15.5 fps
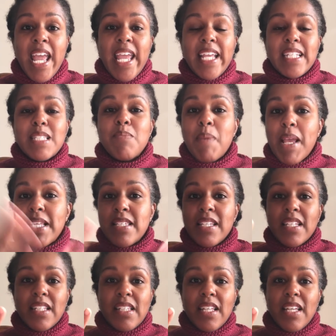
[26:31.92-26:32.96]
It's
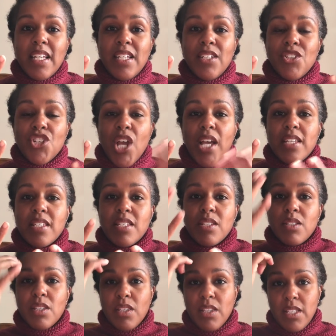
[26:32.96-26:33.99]
basically
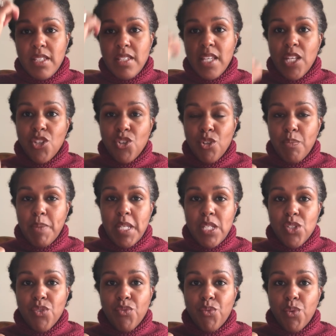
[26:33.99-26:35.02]
just the center
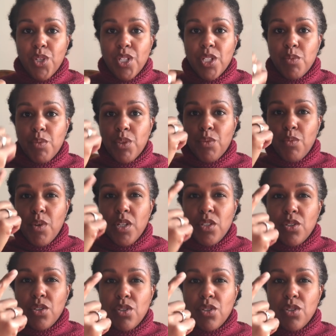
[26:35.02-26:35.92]
piece of wood with one,